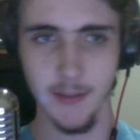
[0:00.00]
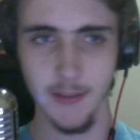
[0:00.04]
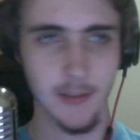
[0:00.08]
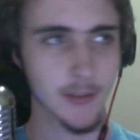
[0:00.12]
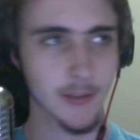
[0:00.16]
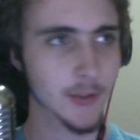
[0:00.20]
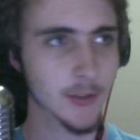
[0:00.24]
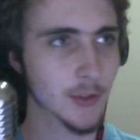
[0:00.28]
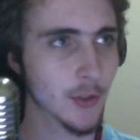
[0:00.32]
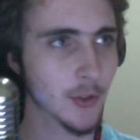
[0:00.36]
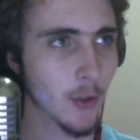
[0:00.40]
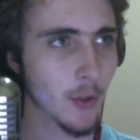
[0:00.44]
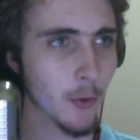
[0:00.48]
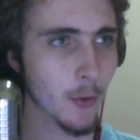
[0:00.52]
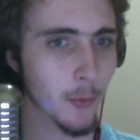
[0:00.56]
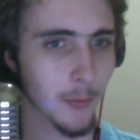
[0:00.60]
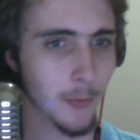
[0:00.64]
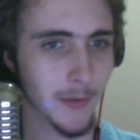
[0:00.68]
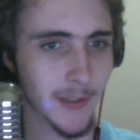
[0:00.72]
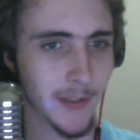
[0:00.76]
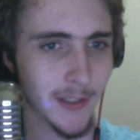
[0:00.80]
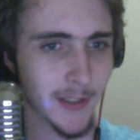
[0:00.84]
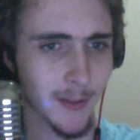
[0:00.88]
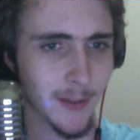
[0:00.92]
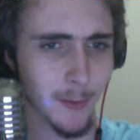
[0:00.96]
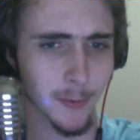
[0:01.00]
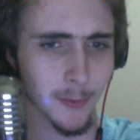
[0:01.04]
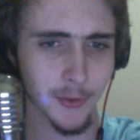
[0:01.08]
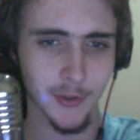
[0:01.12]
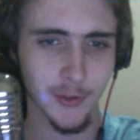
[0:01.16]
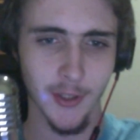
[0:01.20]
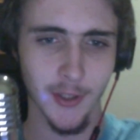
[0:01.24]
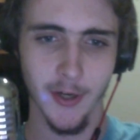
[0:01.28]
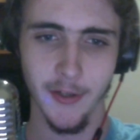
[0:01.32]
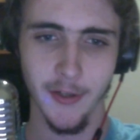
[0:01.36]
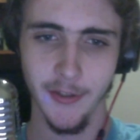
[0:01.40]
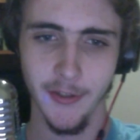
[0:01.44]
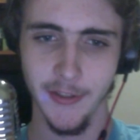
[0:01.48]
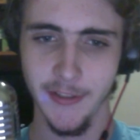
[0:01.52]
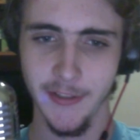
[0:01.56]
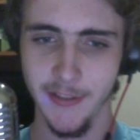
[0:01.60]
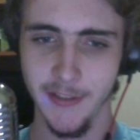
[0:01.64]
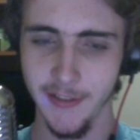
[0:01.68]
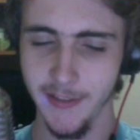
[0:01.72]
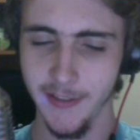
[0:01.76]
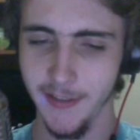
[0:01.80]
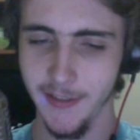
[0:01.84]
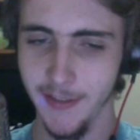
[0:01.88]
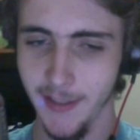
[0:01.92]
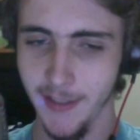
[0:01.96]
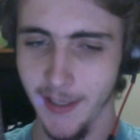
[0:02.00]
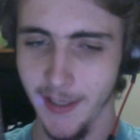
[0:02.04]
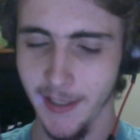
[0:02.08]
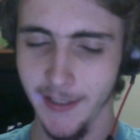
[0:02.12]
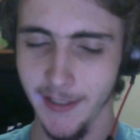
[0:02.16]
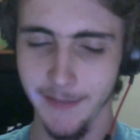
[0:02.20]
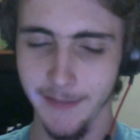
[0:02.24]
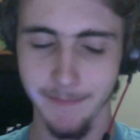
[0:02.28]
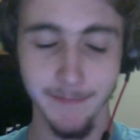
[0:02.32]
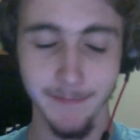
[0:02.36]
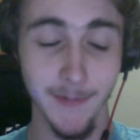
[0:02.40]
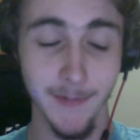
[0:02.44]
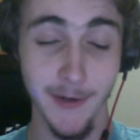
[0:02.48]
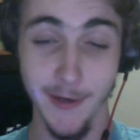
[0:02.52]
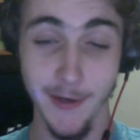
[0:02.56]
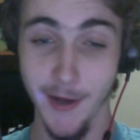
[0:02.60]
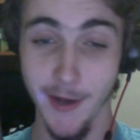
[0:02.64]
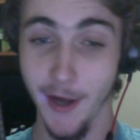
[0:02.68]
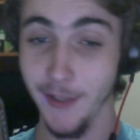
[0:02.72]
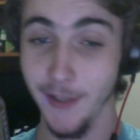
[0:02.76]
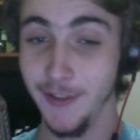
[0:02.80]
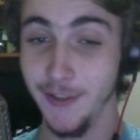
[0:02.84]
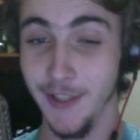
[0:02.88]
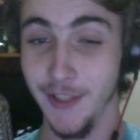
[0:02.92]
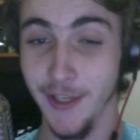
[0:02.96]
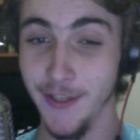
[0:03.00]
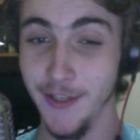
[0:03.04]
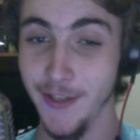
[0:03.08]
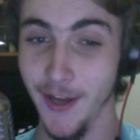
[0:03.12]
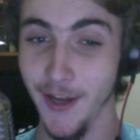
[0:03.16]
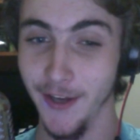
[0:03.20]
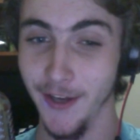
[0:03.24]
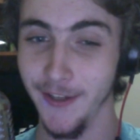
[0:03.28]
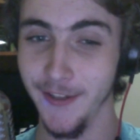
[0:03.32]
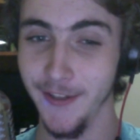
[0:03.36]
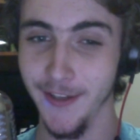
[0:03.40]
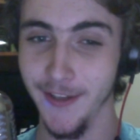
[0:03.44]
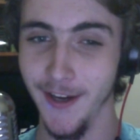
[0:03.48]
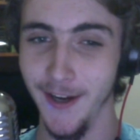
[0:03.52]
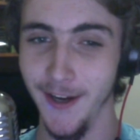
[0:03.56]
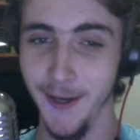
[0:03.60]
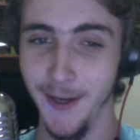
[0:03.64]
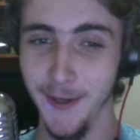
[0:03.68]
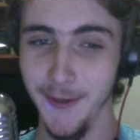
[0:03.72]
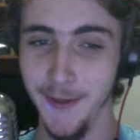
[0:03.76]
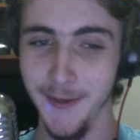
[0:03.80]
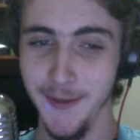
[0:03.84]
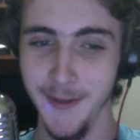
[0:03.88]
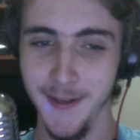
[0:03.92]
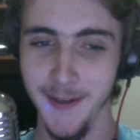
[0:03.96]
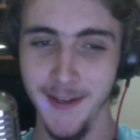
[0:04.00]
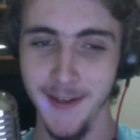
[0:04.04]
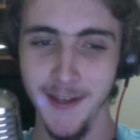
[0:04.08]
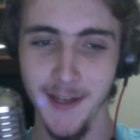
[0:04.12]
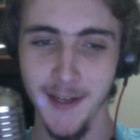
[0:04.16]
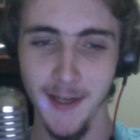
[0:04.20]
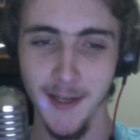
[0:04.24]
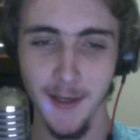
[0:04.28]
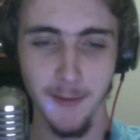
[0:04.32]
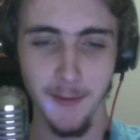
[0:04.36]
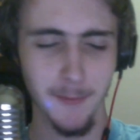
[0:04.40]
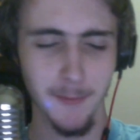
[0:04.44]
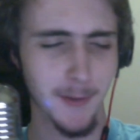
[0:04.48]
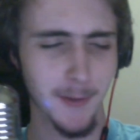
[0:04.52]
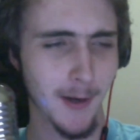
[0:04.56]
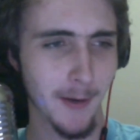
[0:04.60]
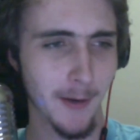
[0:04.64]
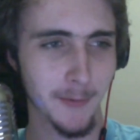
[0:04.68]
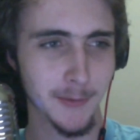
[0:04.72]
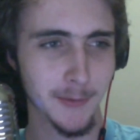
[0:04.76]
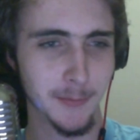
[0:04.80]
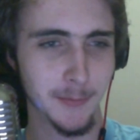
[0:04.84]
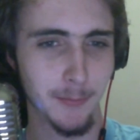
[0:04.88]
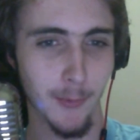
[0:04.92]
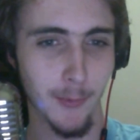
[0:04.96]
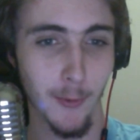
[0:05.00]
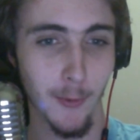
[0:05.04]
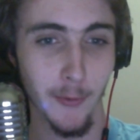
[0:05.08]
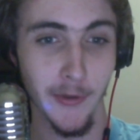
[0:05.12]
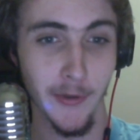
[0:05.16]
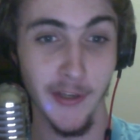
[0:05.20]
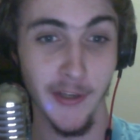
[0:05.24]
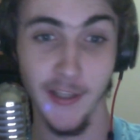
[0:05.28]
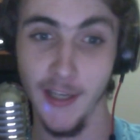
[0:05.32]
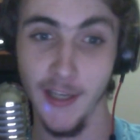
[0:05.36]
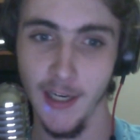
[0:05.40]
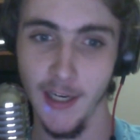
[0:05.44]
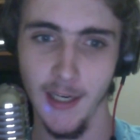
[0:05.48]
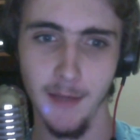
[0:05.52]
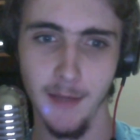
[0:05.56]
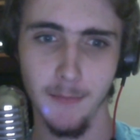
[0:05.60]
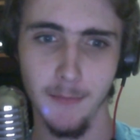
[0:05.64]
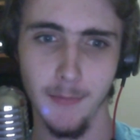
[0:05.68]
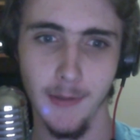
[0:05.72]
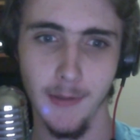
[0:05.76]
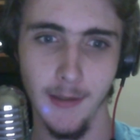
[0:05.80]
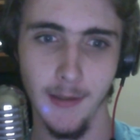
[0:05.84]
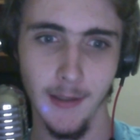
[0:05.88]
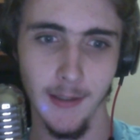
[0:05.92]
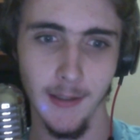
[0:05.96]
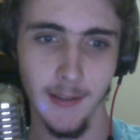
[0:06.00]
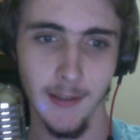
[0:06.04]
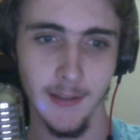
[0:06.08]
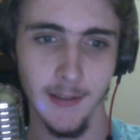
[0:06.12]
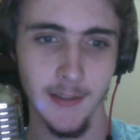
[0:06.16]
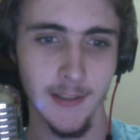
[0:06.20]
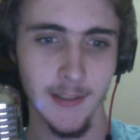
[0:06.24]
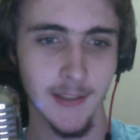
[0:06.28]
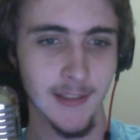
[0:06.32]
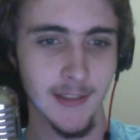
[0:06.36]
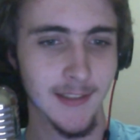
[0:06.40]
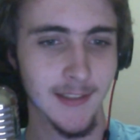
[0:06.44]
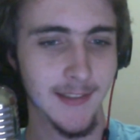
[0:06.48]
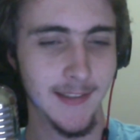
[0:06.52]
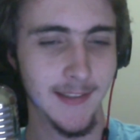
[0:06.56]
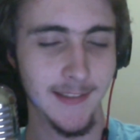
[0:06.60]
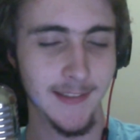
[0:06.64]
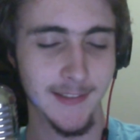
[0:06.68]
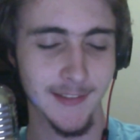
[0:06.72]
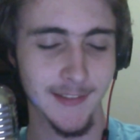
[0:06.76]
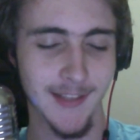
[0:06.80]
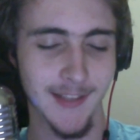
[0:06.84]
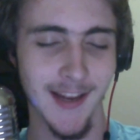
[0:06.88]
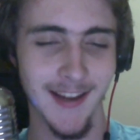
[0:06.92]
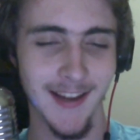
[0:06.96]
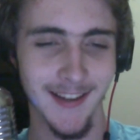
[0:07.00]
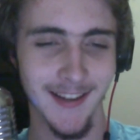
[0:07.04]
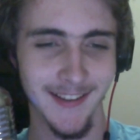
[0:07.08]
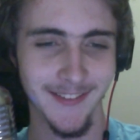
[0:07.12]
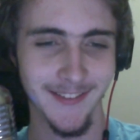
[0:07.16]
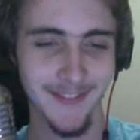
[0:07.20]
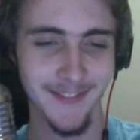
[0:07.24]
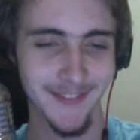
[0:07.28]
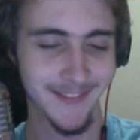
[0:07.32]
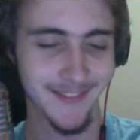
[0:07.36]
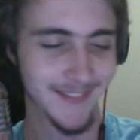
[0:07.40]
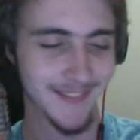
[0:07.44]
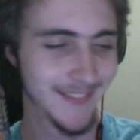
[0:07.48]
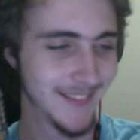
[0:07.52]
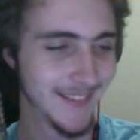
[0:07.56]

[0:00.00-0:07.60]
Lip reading: So it all started in 1999, where I was born in Canberra and stuff.